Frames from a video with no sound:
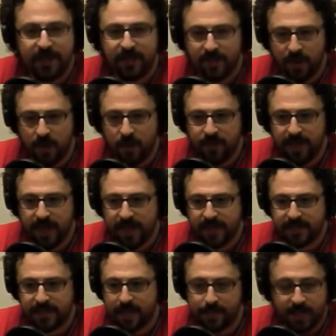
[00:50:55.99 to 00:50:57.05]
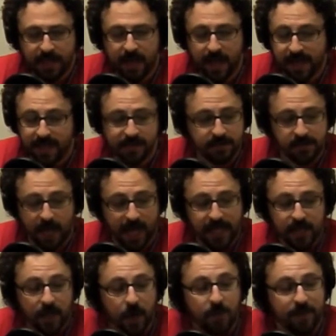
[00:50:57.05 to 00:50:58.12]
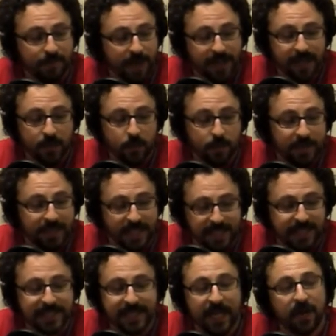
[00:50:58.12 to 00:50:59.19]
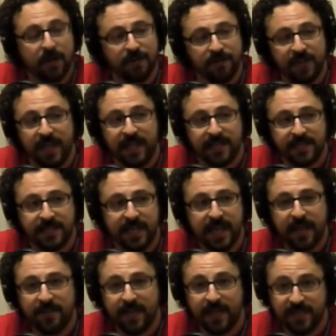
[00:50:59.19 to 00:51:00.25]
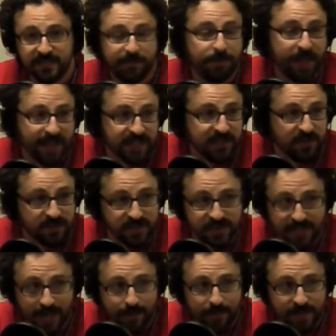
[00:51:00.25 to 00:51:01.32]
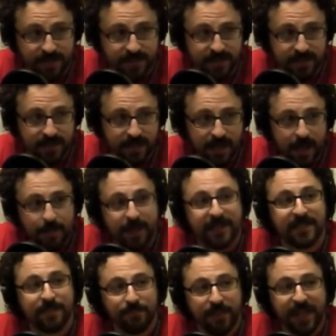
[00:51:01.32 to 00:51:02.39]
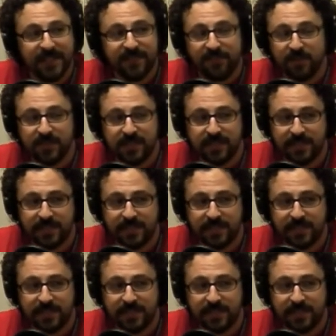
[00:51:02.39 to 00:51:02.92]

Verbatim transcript: You know, that it's, I mean, I know that my kid will be less scared of this than he is of Plants vs. Zombies. Because in Plants vs.